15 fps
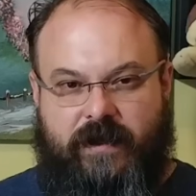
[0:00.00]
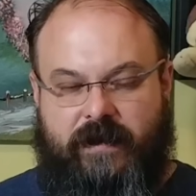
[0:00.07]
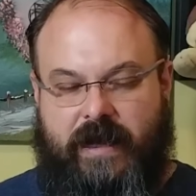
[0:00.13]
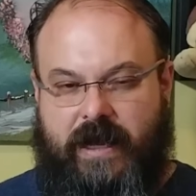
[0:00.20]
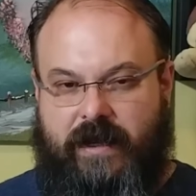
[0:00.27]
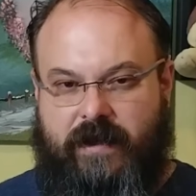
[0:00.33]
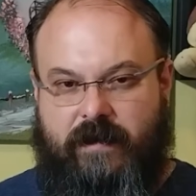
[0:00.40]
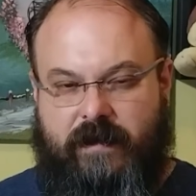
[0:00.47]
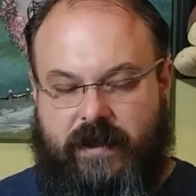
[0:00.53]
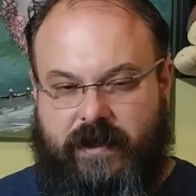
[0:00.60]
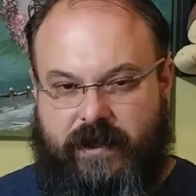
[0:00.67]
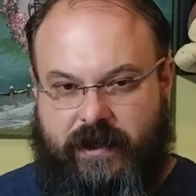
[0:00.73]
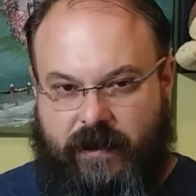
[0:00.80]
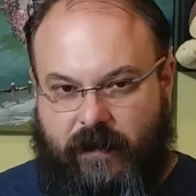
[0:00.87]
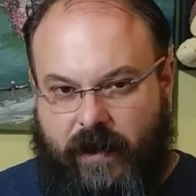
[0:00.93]
that you
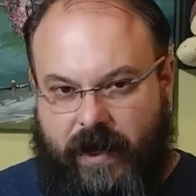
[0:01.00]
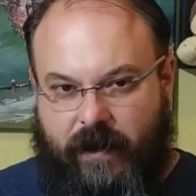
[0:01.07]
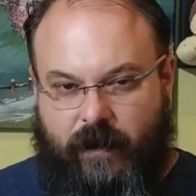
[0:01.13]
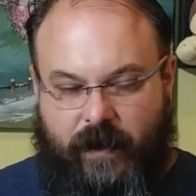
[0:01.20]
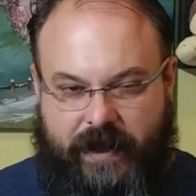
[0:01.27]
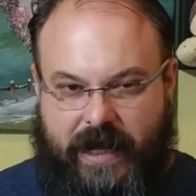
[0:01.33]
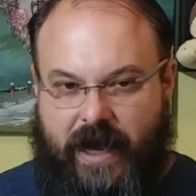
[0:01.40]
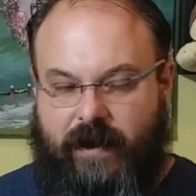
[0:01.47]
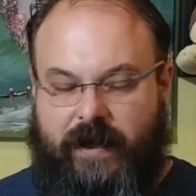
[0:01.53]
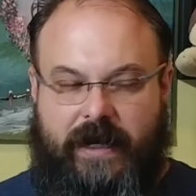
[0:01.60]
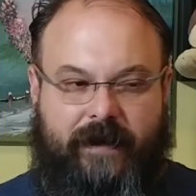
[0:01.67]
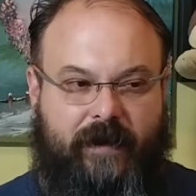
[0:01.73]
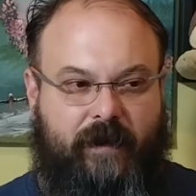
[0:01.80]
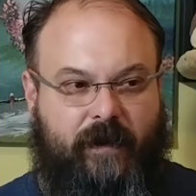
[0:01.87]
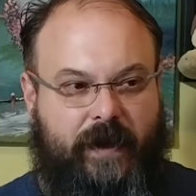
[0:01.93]
can do it without
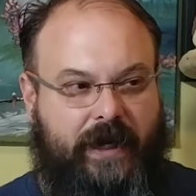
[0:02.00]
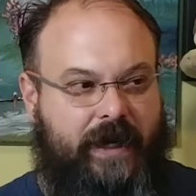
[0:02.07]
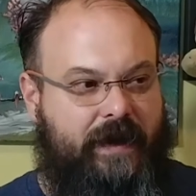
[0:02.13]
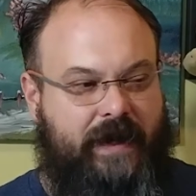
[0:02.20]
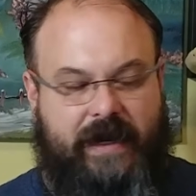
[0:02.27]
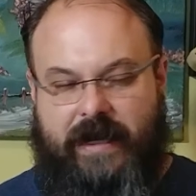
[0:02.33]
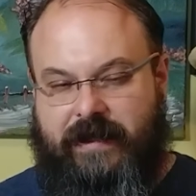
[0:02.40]
even really thinking.